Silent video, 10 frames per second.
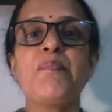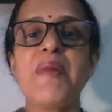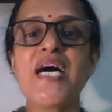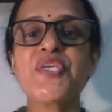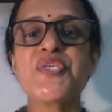
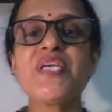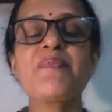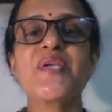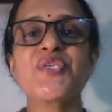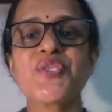partial
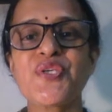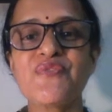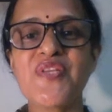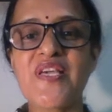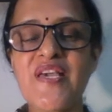pressure
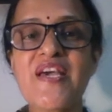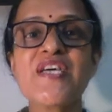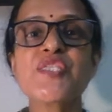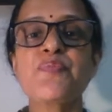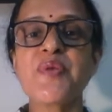of the
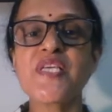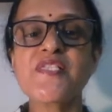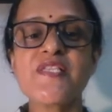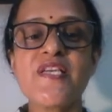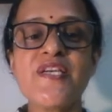gas
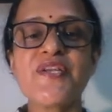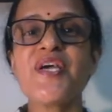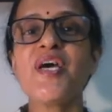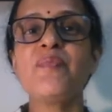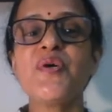present
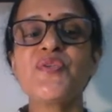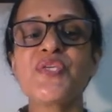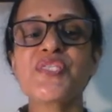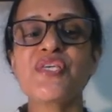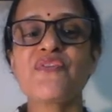above the
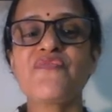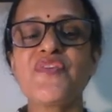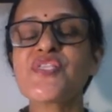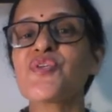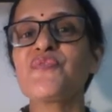
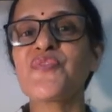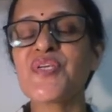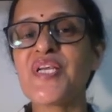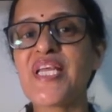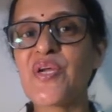surface of
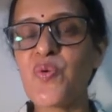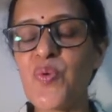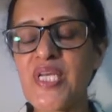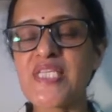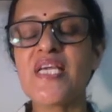the
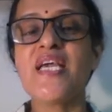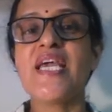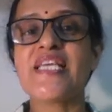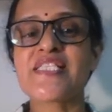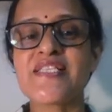liquid
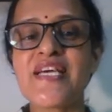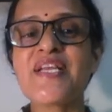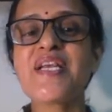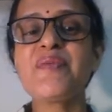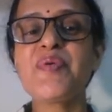is directly